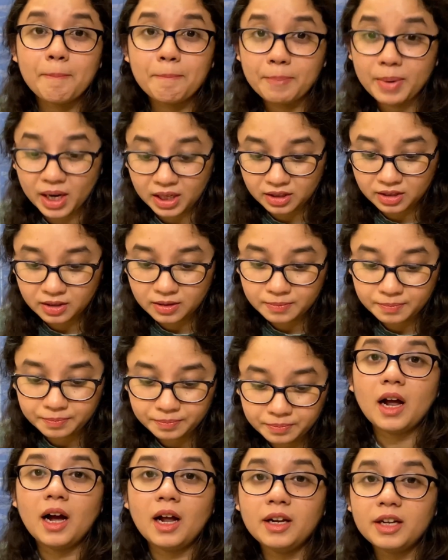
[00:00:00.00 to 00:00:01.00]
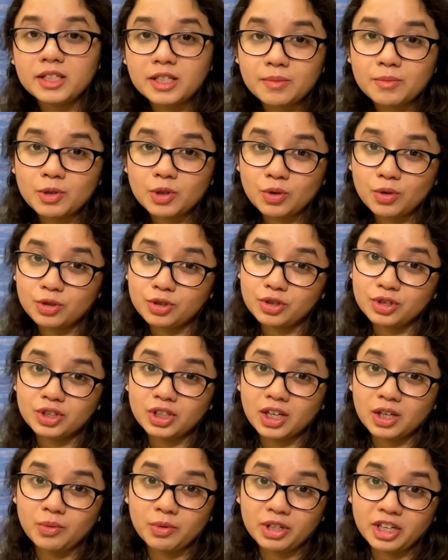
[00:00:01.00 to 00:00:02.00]
But a little more
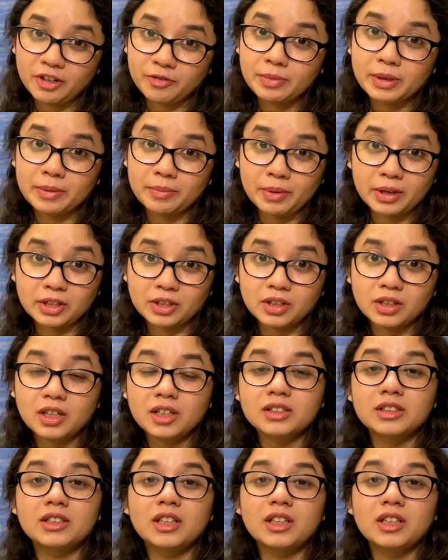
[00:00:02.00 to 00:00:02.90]
gochujang would have been better because